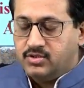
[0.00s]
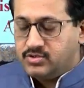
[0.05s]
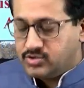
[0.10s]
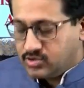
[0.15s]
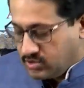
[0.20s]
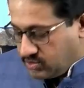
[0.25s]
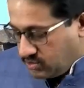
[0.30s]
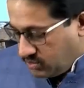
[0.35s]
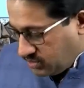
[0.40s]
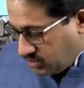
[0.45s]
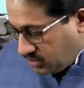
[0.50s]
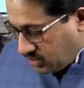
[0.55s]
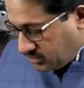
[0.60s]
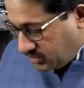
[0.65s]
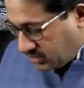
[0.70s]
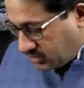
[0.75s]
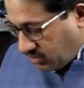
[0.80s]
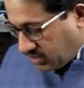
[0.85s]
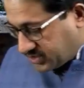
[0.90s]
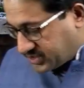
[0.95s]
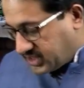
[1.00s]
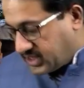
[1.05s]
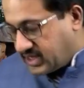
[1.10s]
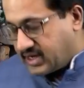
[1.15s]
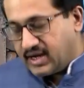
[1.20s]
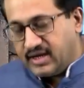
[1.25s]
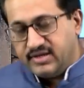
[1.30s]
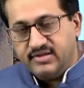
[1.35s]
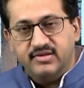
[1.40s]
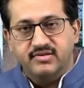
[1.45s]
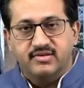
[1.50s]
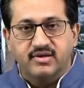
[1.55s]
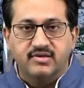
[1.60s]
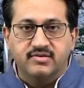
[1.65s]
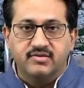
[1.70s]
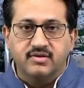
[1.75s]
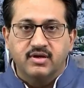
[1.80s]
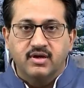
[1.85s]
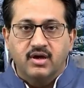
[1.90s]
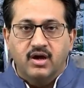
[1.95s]
So the question arises
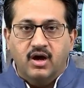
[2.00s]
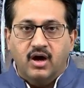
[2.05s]
is,